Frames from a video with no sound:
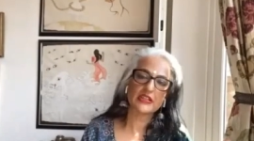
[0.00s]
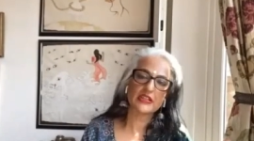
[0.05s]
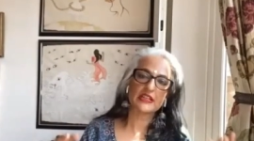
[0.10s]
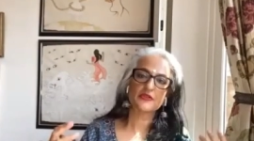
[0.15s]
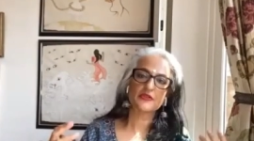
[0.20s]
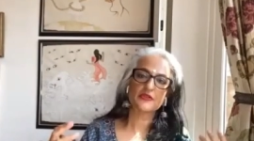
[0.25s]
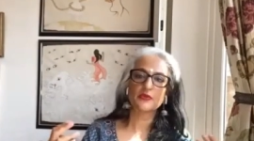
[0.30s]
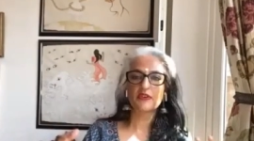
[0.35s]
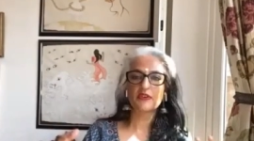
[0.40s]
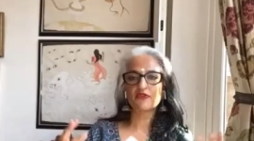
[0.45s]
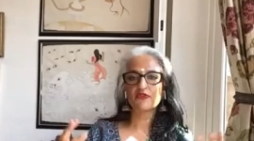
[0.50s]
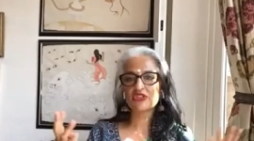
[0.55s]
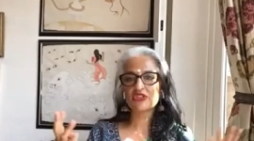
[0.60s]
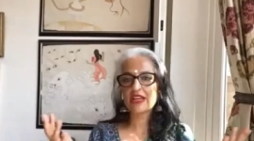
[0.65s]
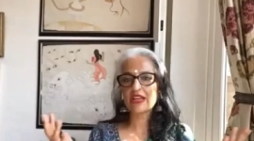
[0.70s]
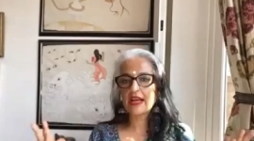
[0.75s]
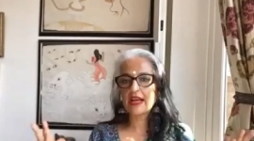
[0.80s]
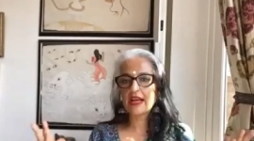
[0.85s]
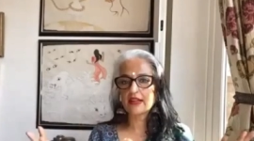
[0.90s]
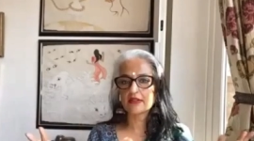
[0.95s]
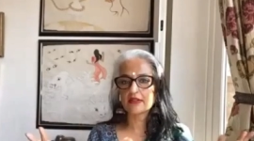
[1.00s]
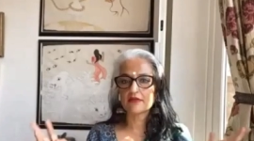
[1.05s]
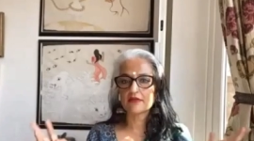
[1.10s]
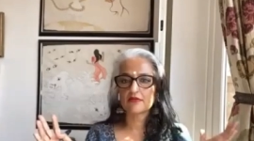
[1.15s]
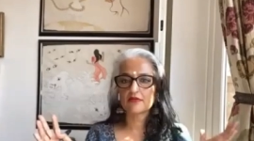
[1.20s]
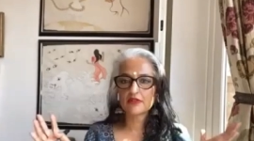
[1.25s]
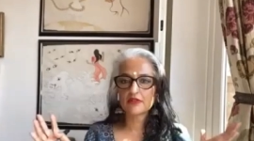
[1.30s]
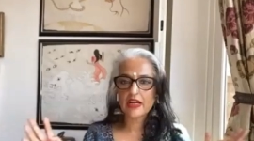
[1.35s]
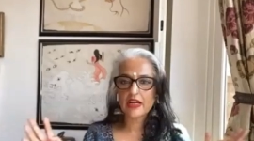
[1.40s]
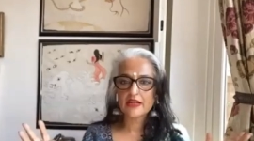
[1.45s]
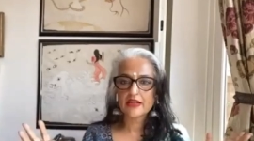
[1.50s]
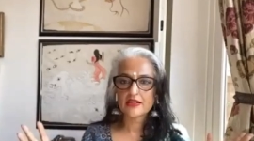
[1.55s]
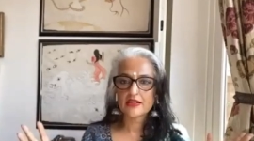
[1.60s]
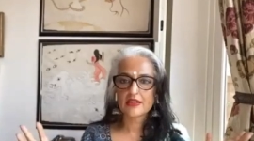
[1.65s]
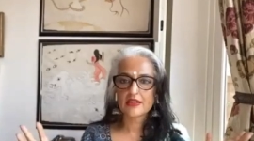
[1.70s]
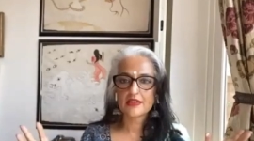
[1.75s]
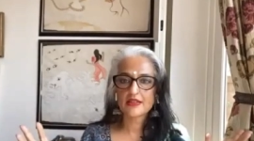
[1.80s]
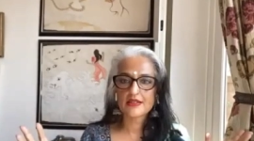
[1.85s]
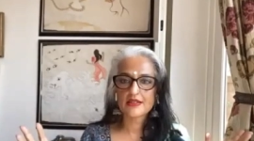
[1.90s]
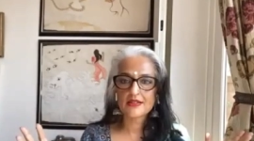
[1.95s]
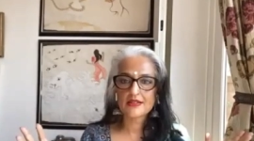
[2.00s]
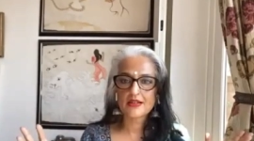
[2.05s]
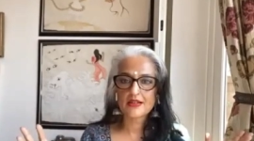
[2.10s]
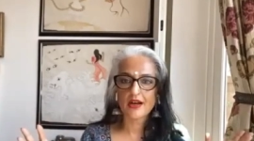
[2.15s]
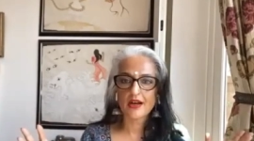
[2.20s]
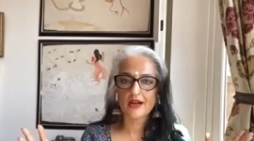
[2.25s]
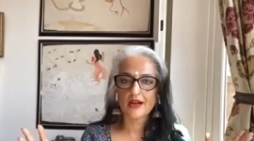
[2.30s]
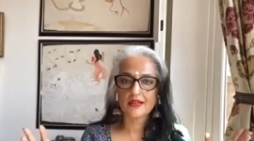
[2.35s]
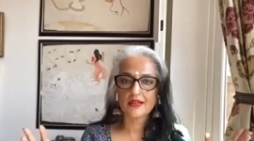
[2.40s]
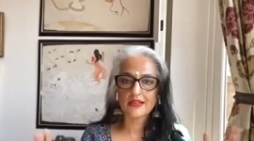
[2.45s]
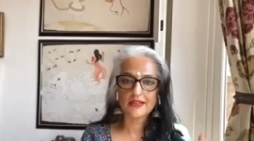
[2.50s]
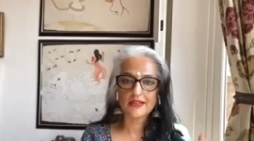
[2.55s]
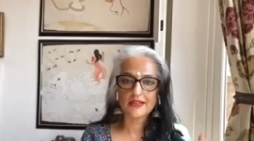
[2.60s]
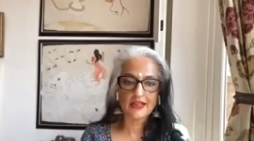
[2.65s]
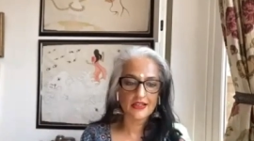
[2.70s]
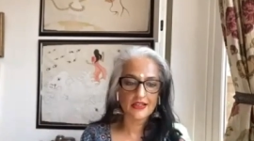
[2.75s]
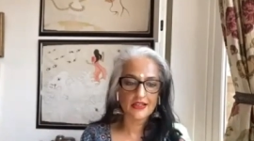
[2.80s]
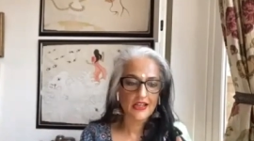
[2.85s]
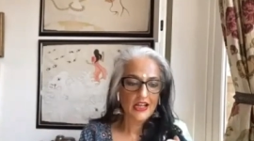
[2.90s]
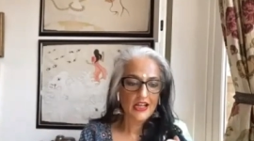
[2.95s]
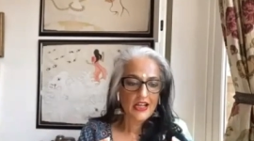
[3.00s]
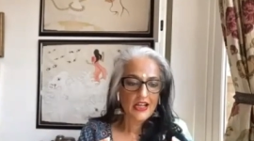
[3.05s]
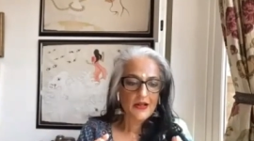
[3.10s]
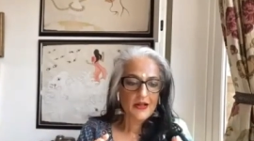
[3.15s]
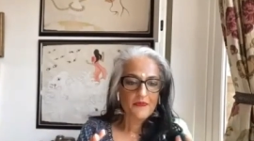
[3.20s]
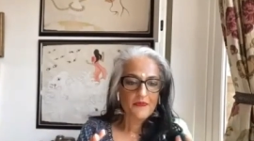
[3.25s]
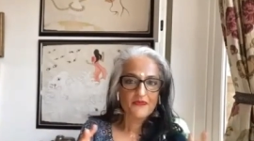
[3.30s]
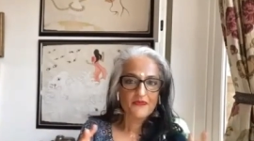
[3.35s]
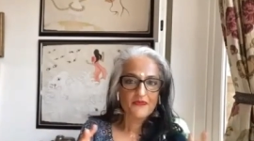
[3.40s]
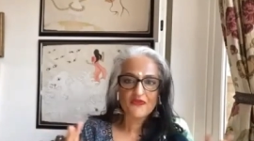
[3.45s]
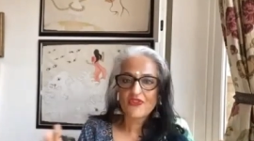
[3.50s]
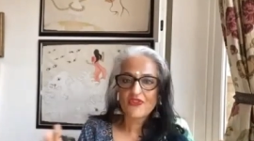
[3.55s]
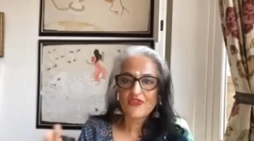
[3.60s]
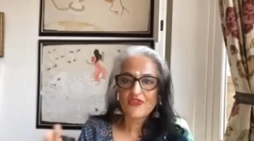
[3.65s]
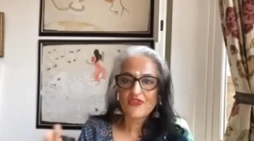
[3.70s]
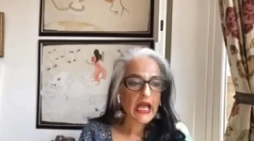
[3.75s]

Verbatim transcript: We've said right at the start that fantasies are good for you,